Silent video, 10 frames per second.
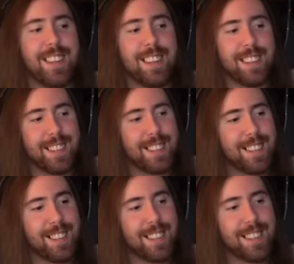
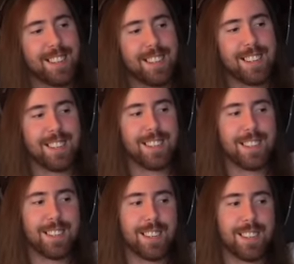
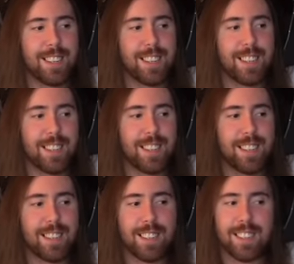
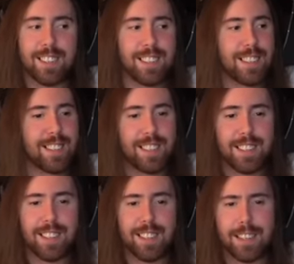
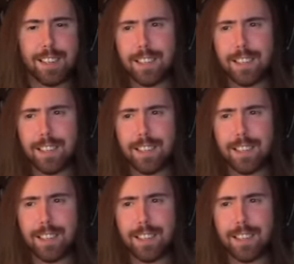(silent)